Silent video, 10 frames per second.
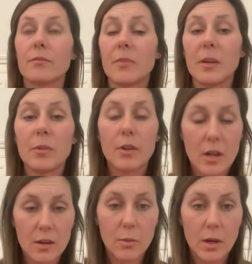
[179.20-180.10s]
People are
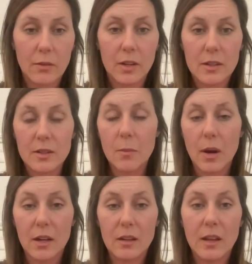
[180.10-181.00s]
not aware of this,
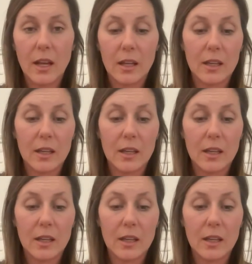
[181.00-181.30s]
but they